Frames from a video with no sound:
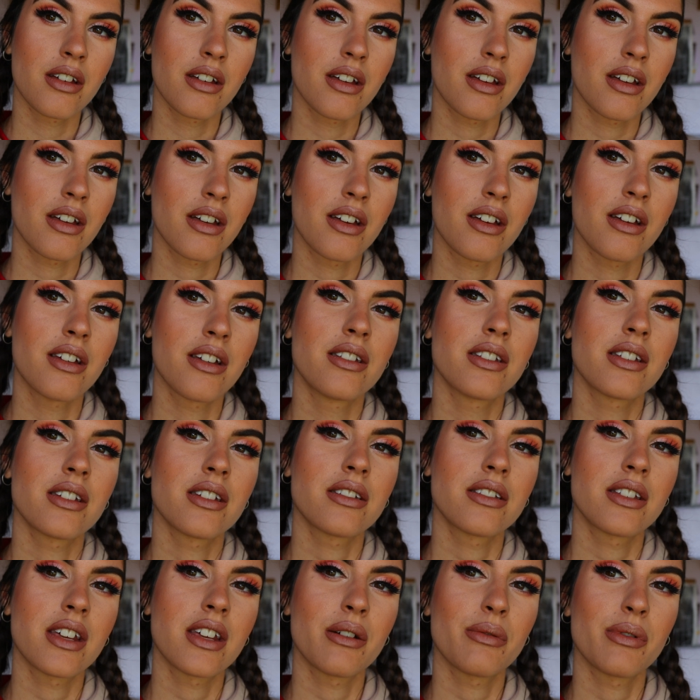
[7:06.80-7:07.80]
And
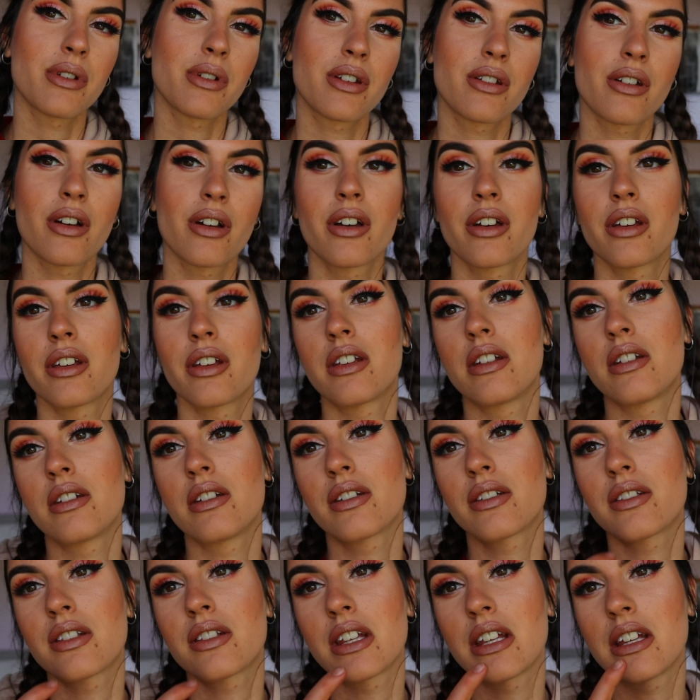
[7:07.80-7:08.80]
there we go. You can
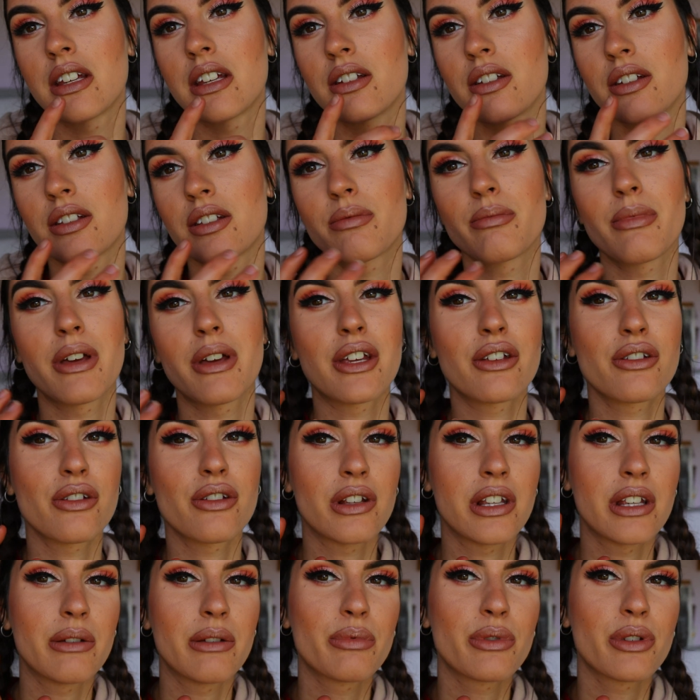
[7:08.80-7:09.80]
just see it just makes
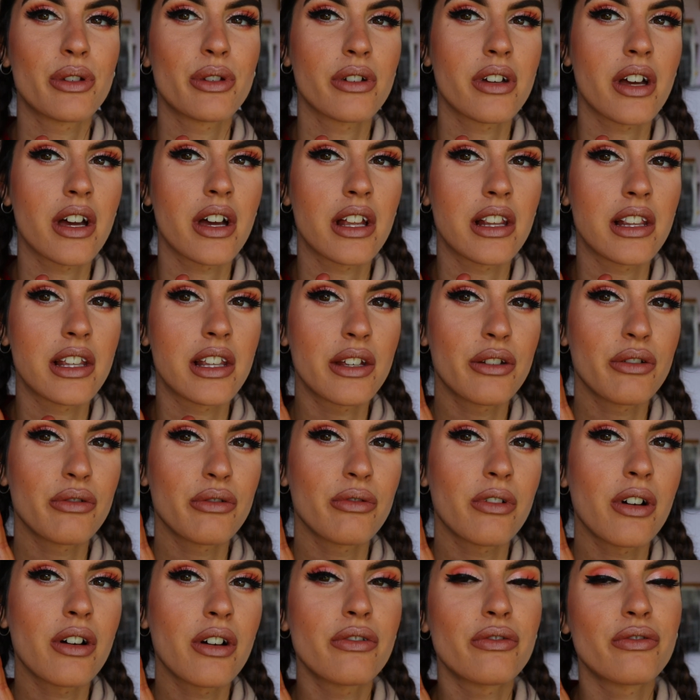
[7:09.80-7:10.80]
your lips look a
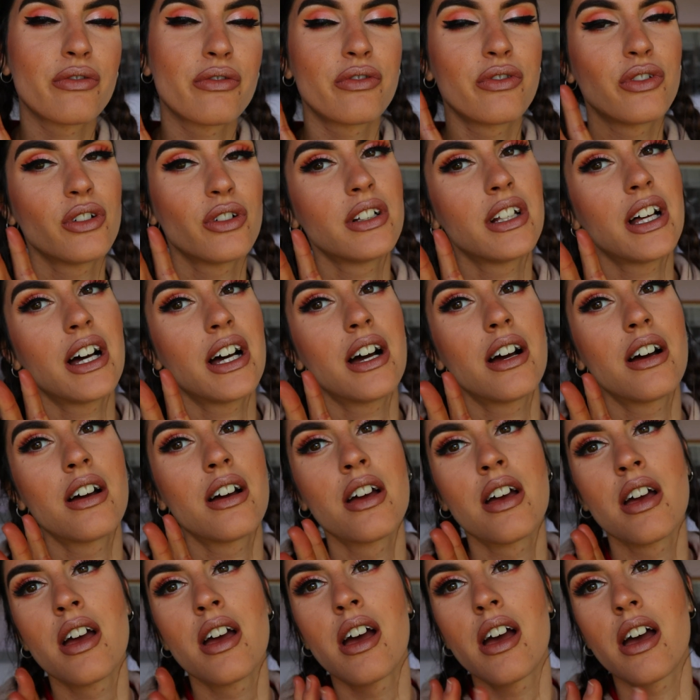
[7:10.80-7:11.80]
little fuller
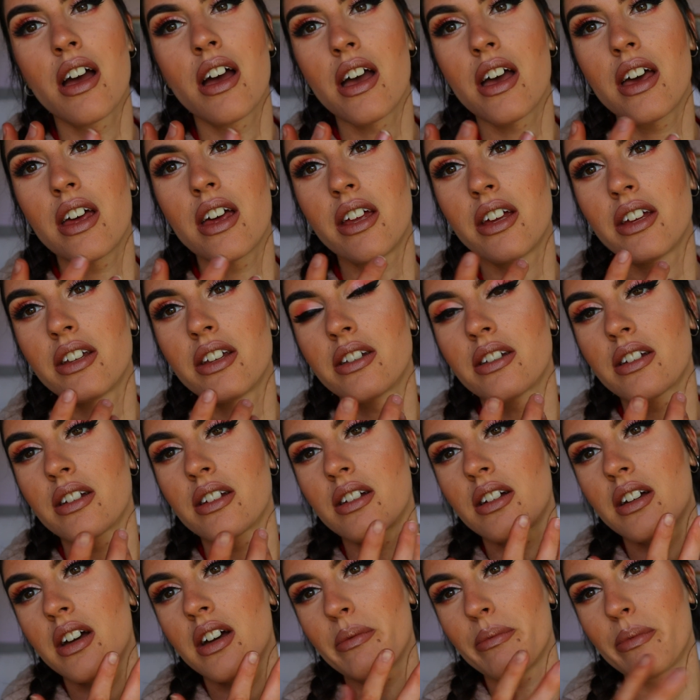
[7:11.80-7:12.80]
and
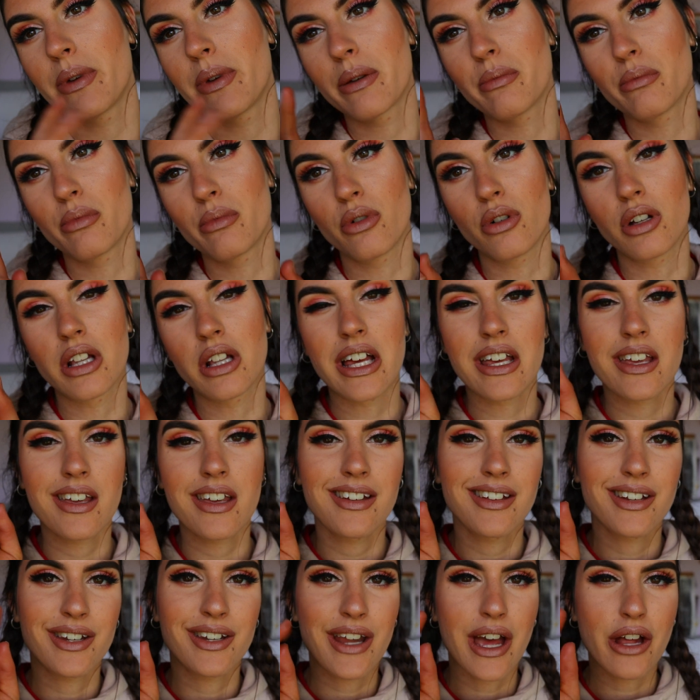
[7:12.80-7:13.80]
a bit more
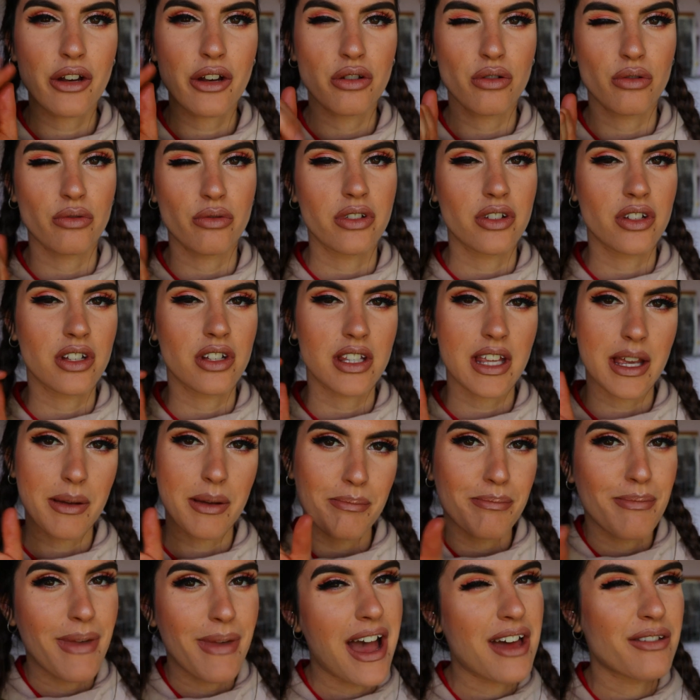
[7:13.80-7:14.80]
like natural than just
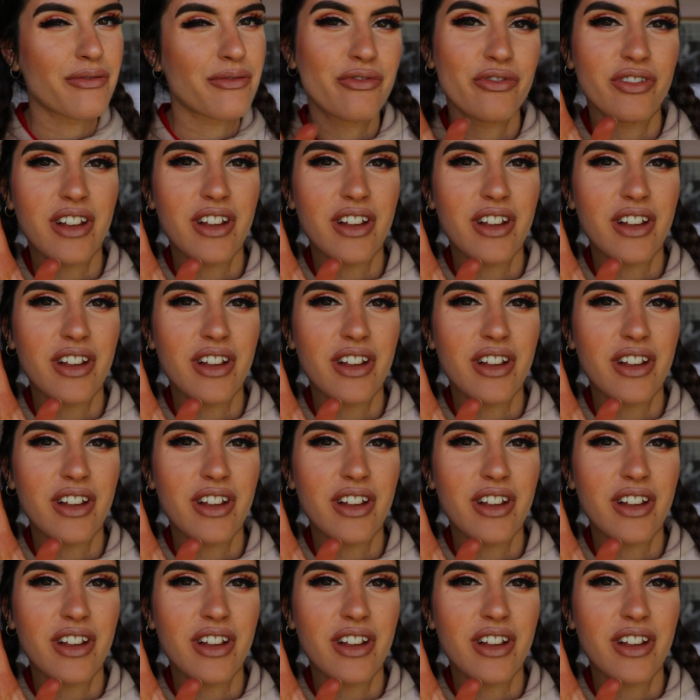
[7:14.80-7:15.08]
like matte and